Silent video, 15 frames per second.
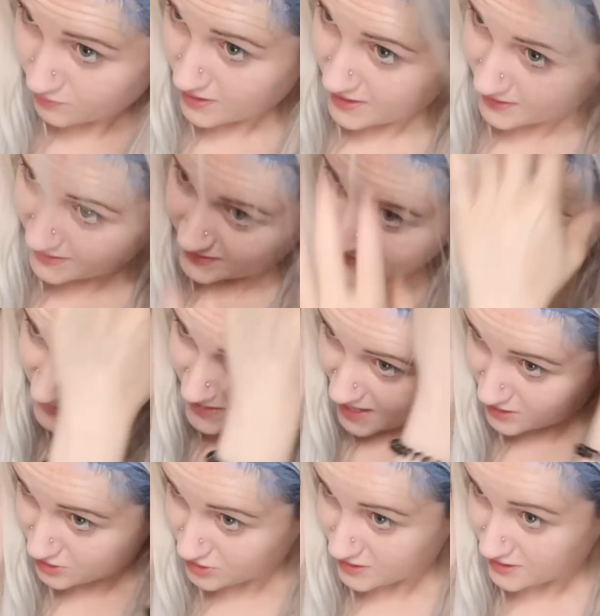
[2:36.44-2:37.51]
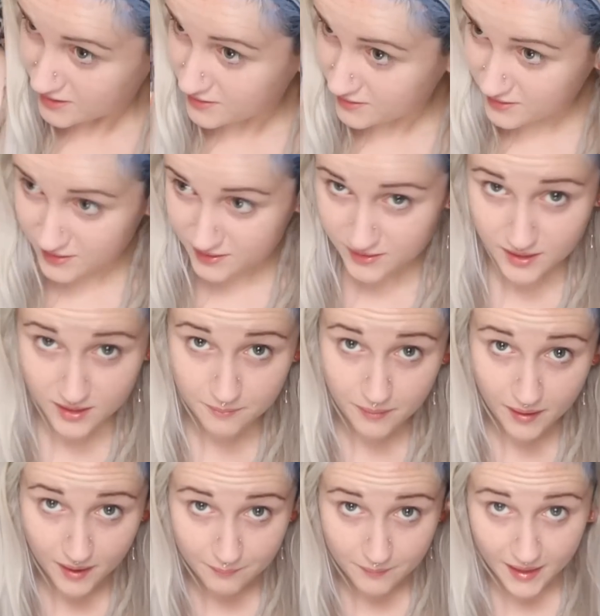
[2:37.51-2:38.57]
work in sections, just going to
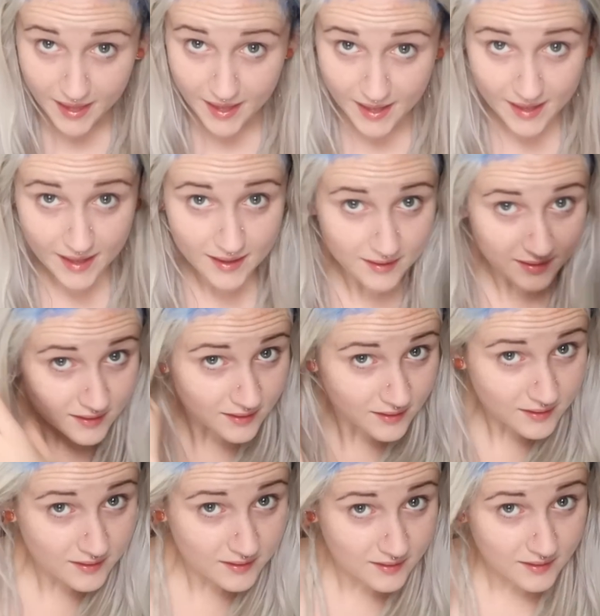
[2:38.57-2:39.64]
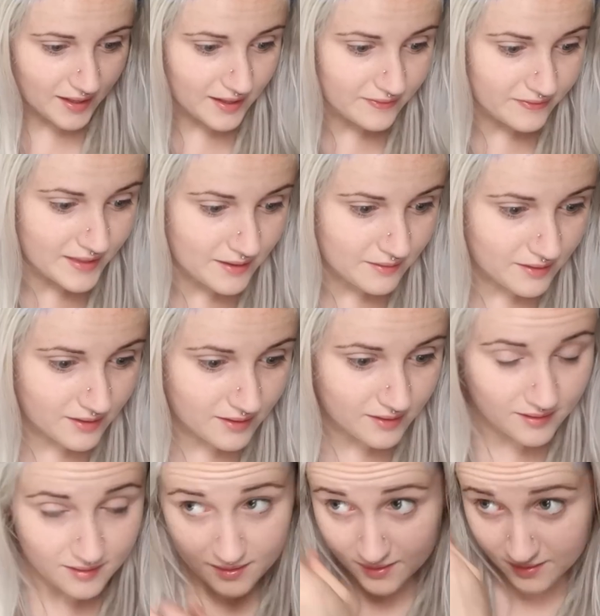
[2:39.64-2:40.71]
part my hair and then
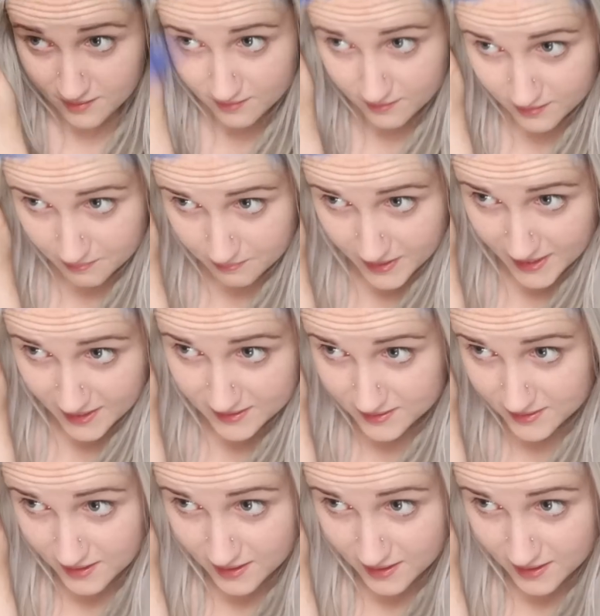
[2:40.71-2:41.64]
repeat